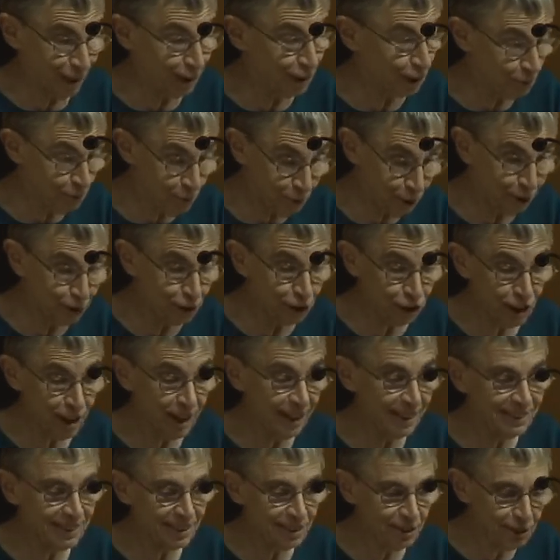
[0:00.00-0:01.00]
a small
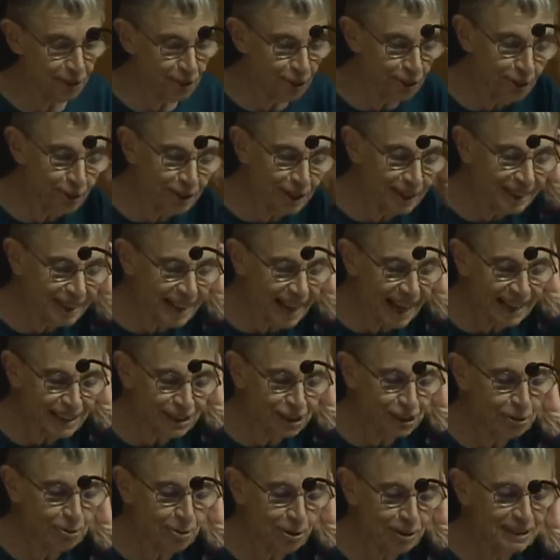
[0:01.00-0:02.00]
child and a girl at
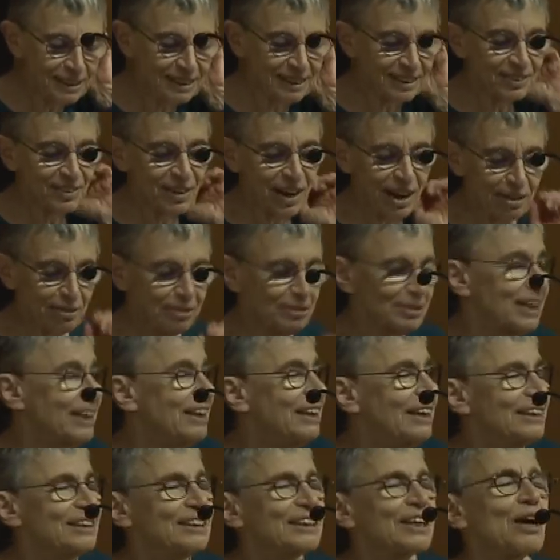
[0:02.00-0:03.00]
that, she wasn't allowed
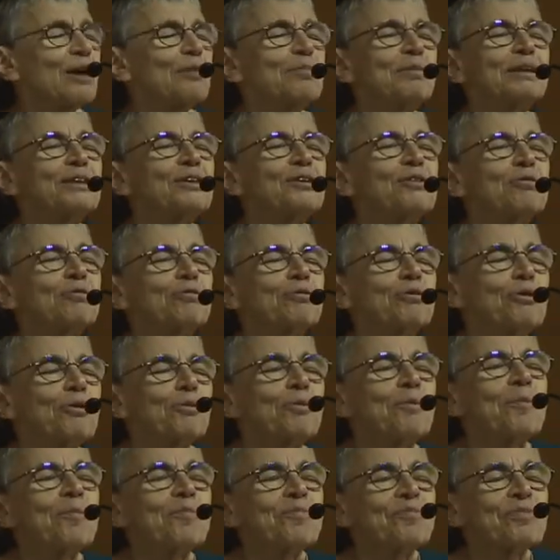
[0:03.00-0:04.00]
to come into the
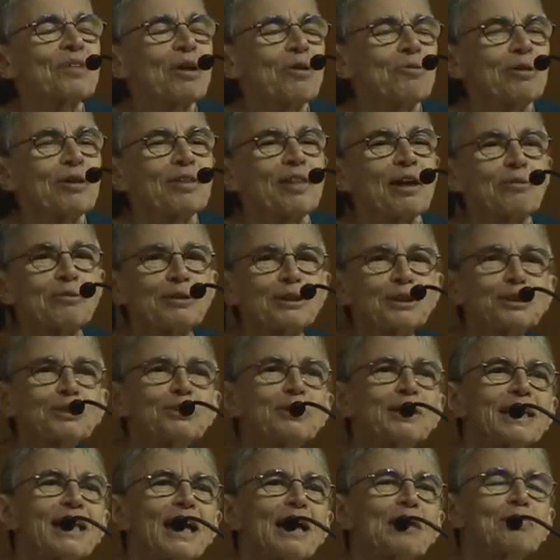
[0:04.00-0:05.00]
room where they were
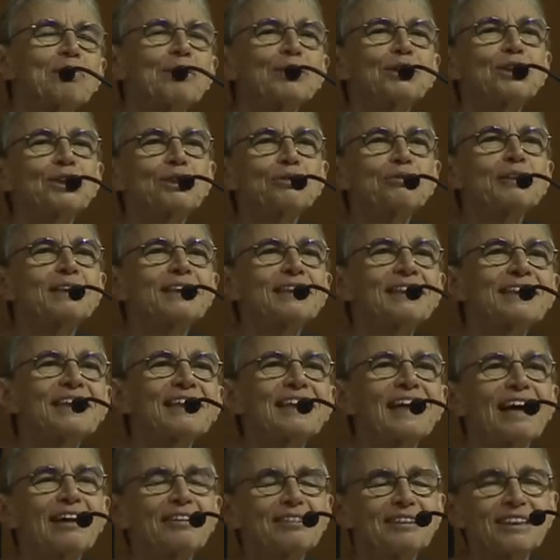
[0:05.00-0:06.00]
doing that, but she would
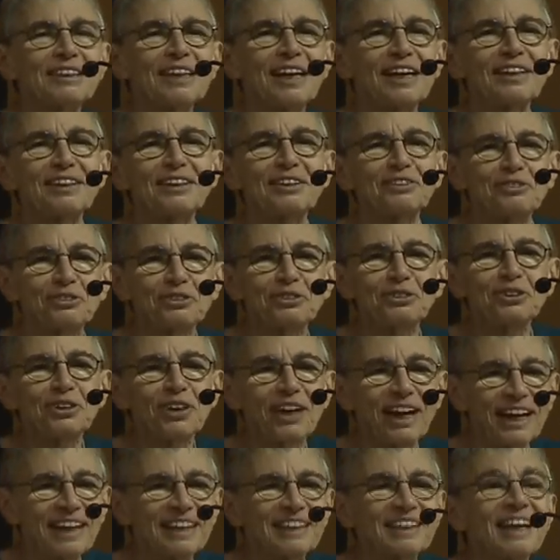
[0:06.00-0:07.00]
sit outside the
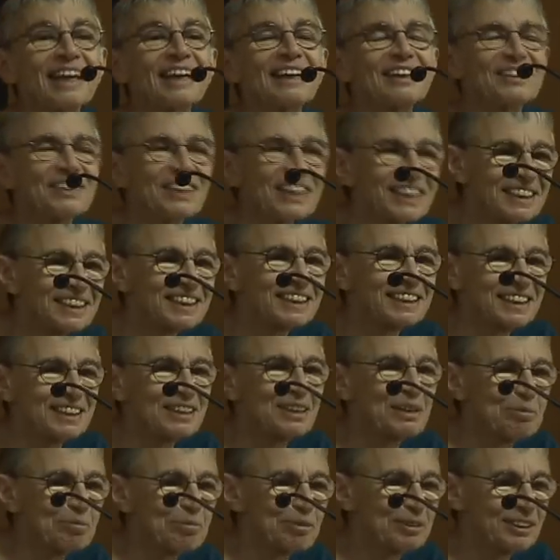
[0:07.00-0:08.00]
door and listen
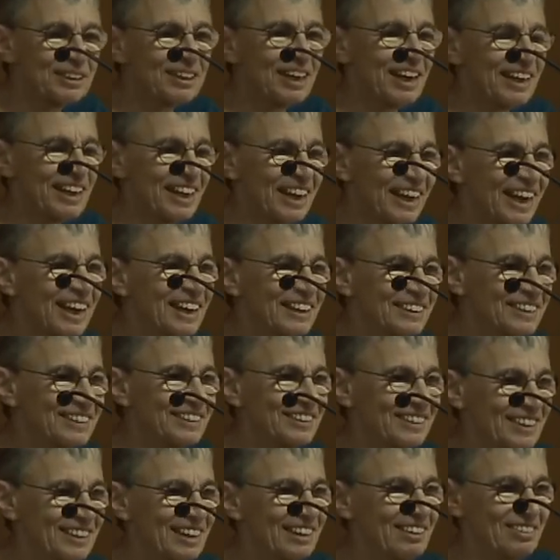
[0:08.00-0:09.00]
to them reciting
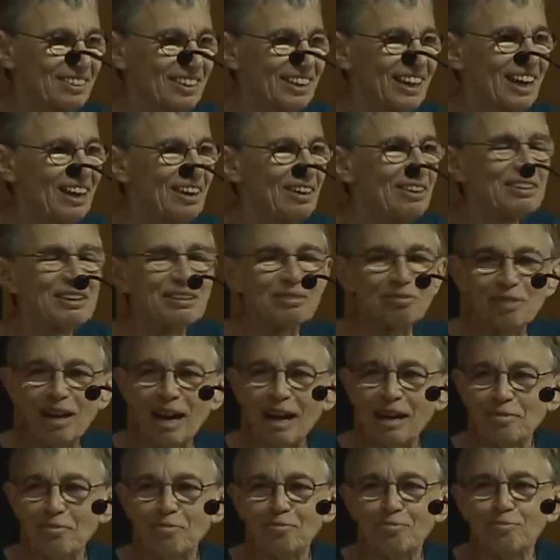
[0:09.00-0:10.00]
ghazals out loud
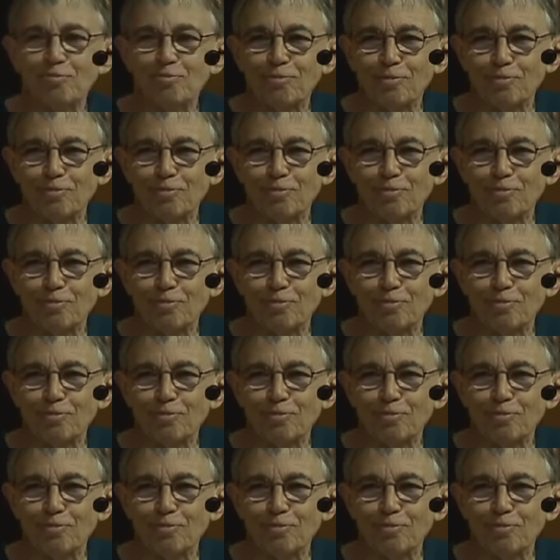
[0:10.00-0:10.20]
and